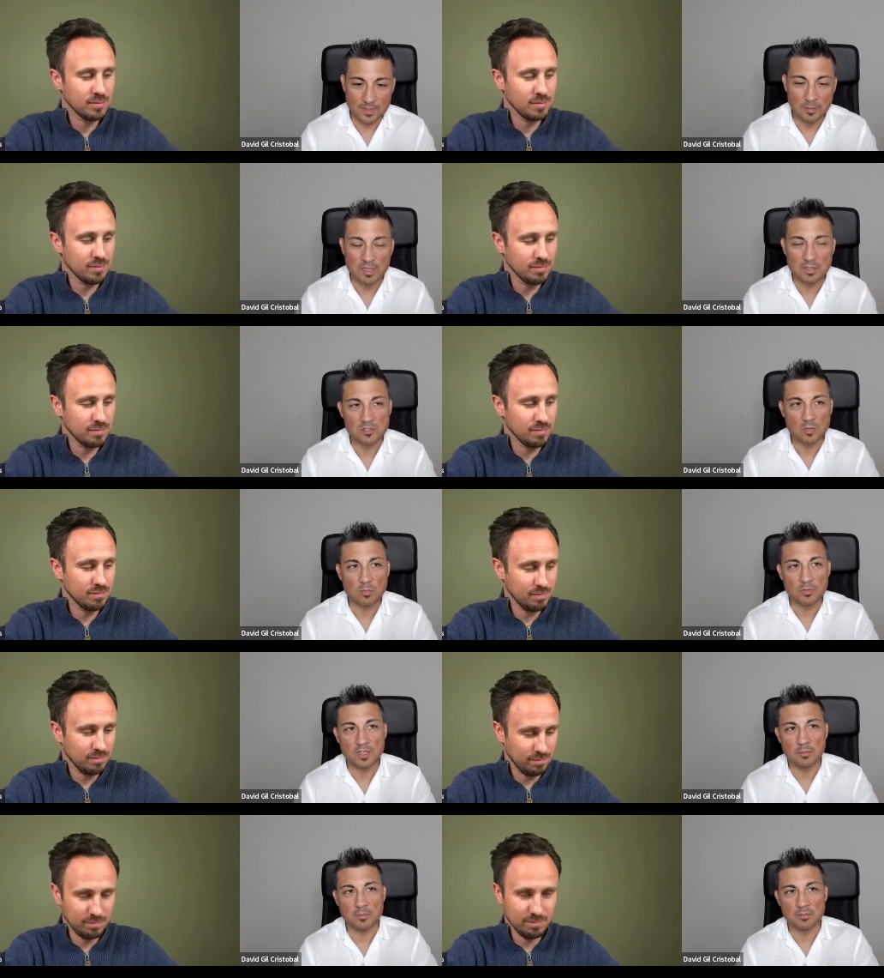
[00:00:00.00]
Speaker 1: I mean, some
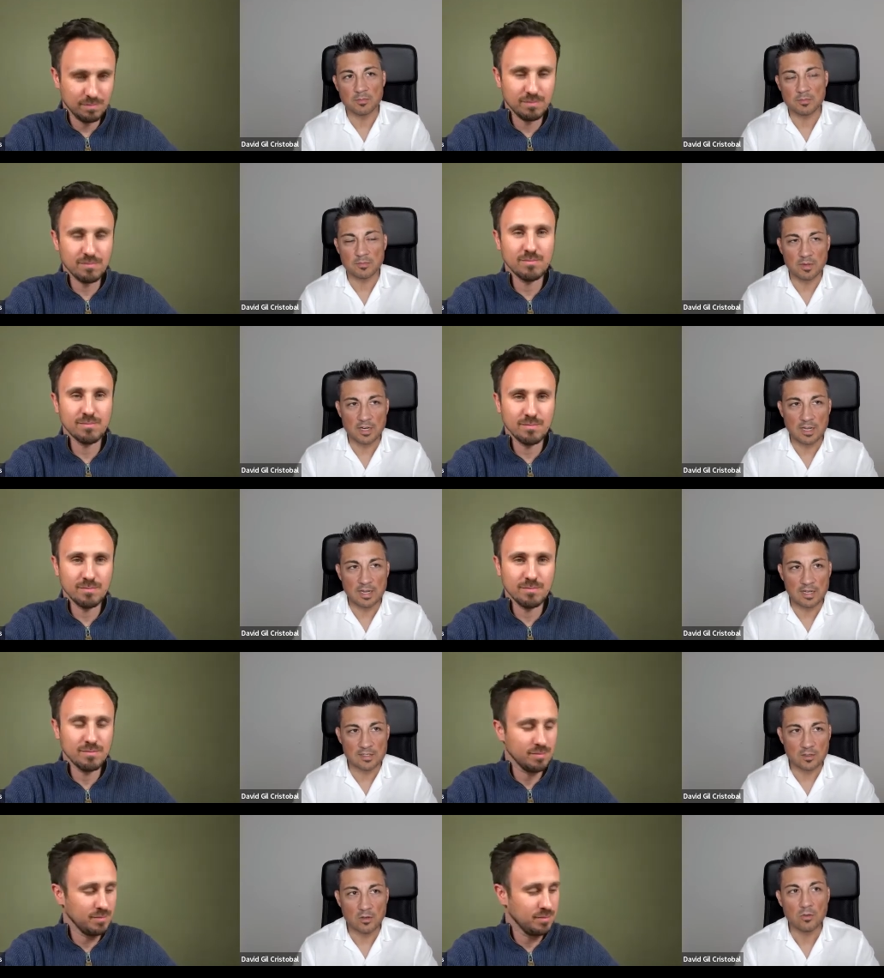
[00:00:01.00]
of them
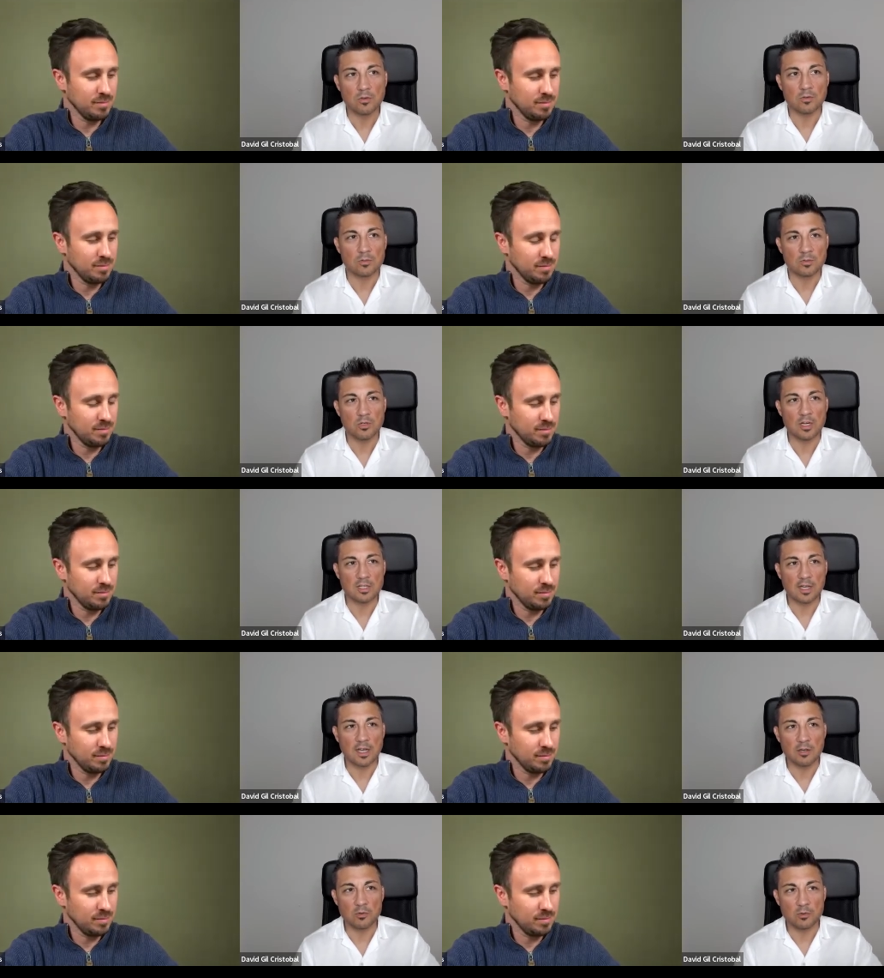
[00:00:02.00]
realized, oh, you are the
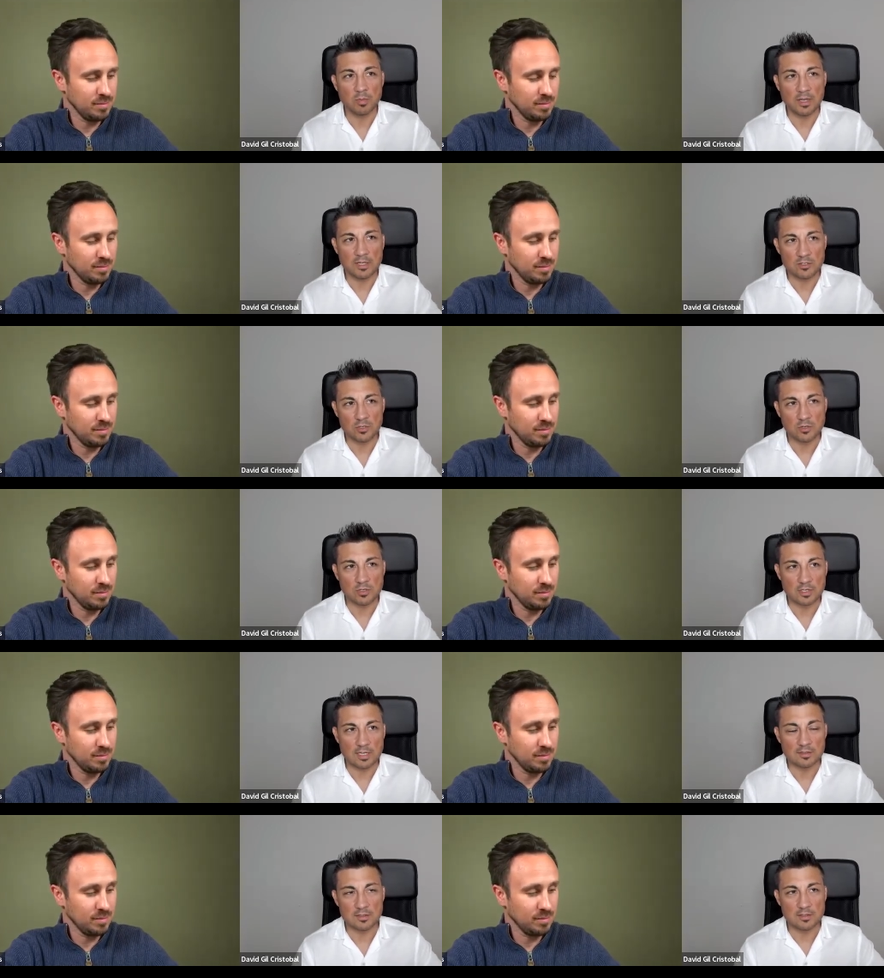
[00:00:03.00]
guy who played
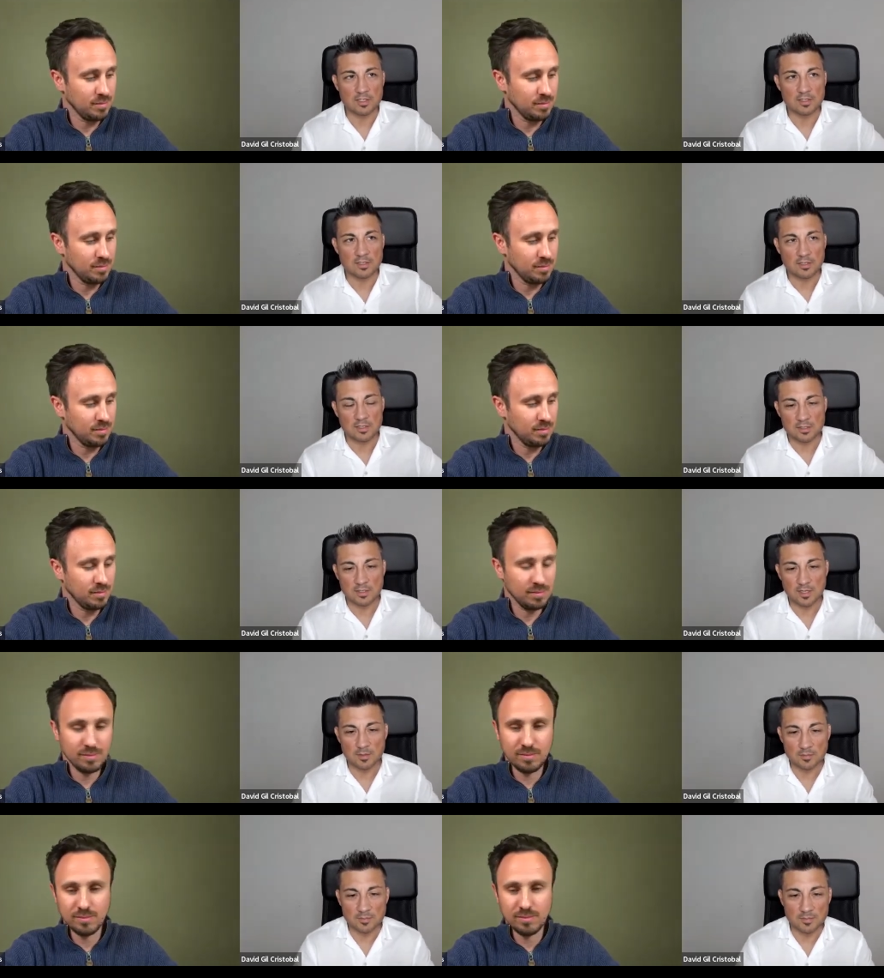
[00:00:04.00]
soccer at this and this
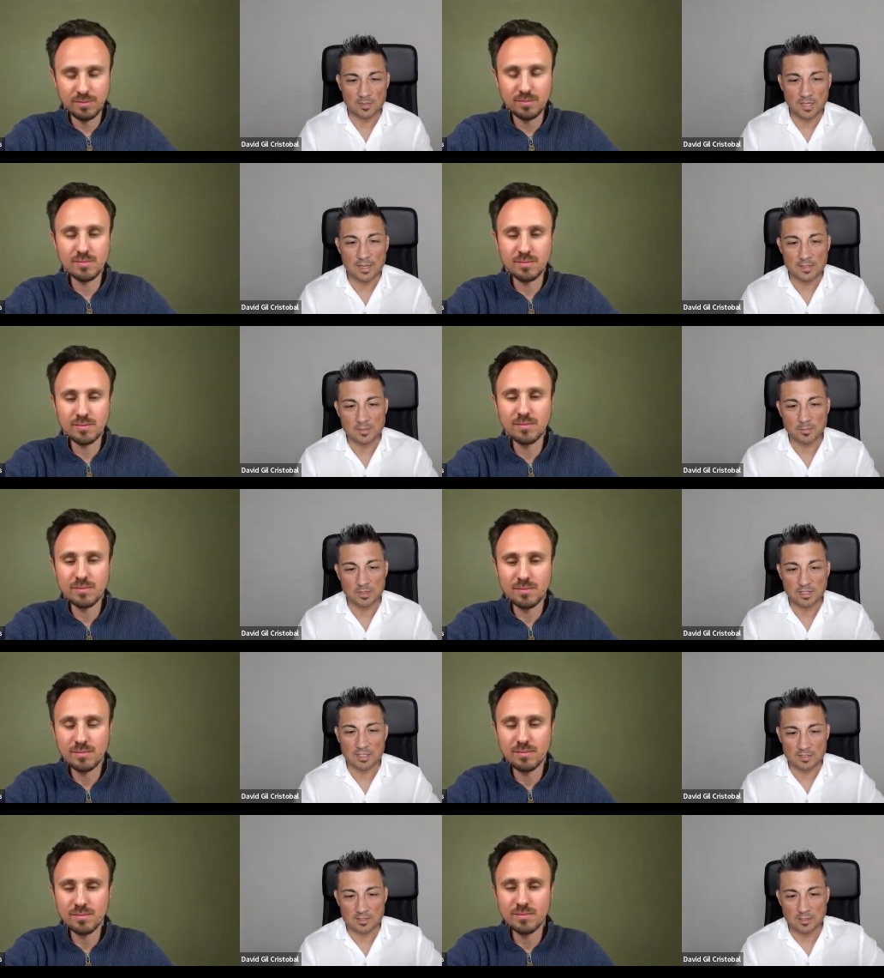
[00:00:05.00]
team. Yes, but
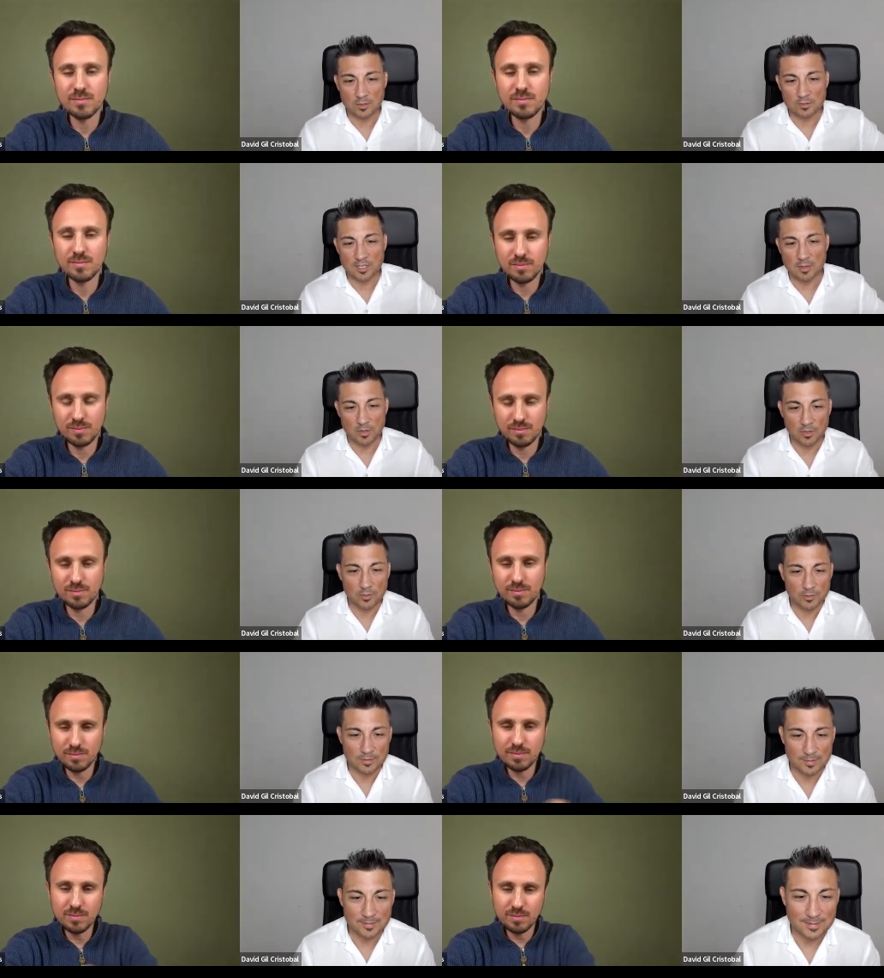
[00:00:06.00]
that long time
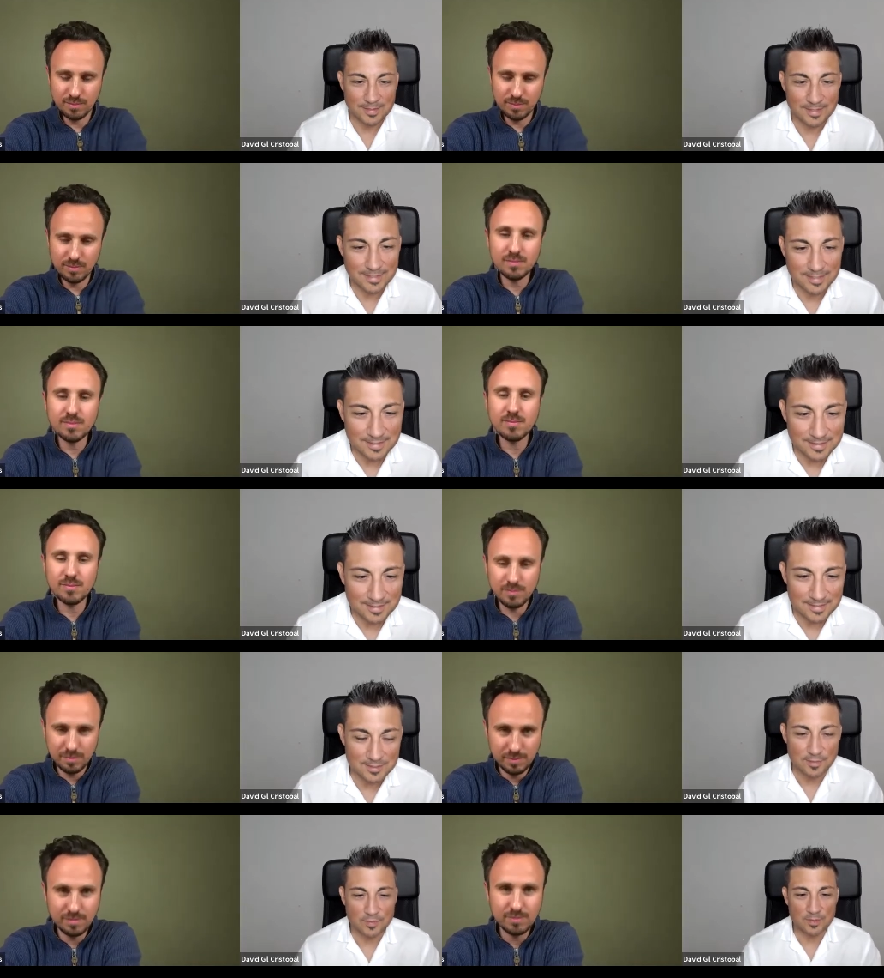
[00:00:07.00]
ago.
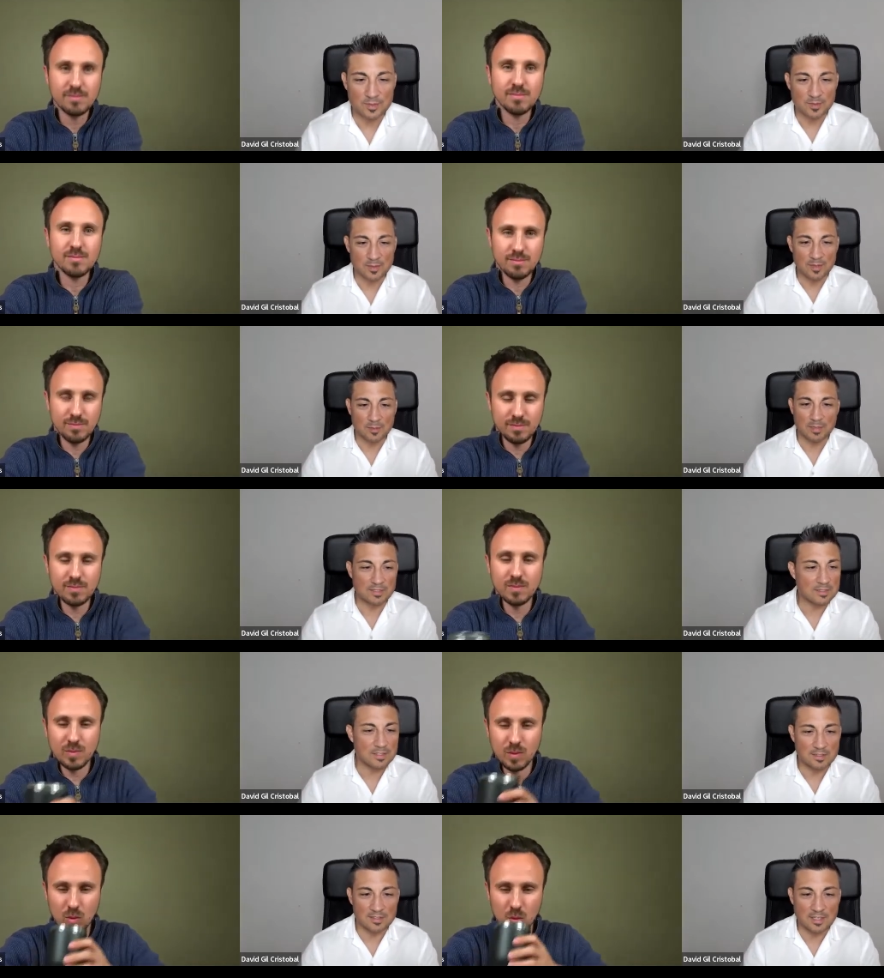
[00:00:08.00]
It's different.
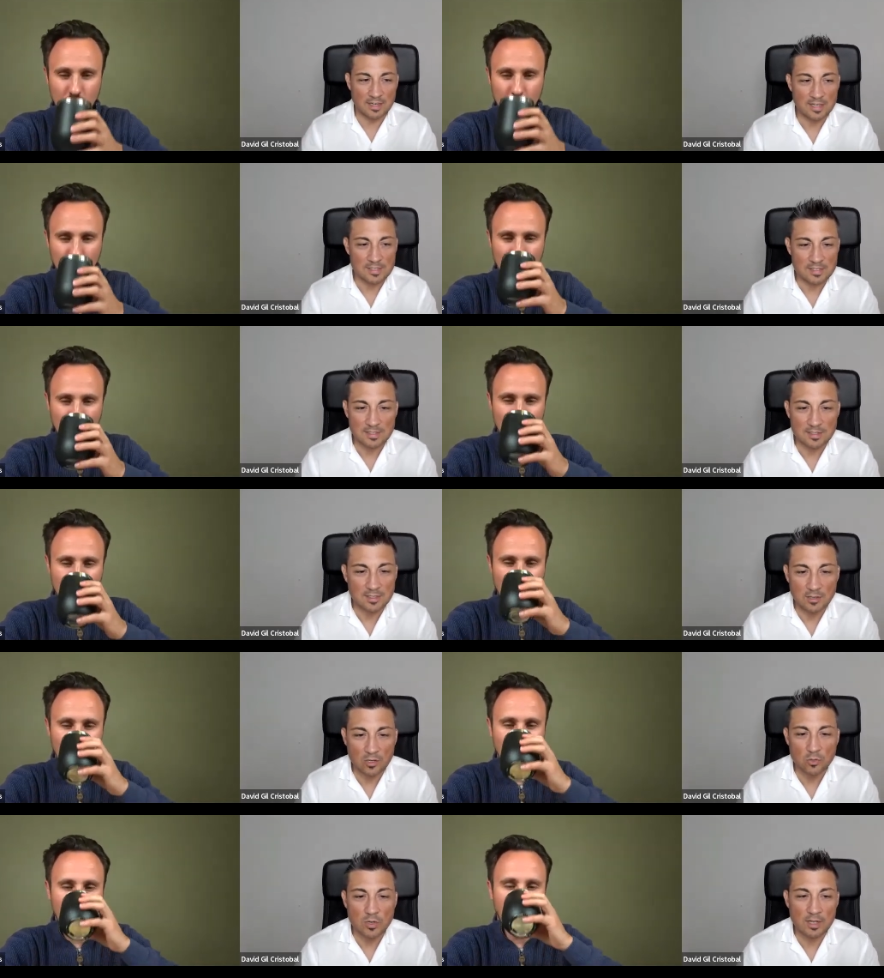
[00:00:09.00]
But the rest didn't
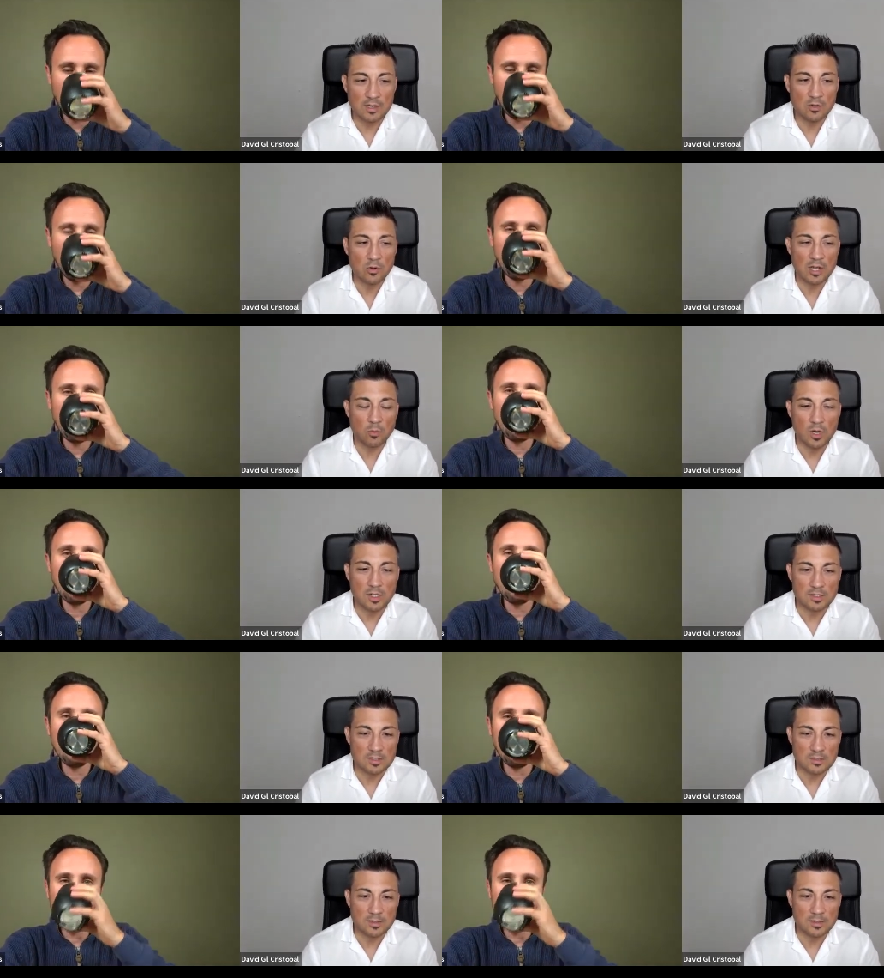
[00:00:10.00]
know who I who I was.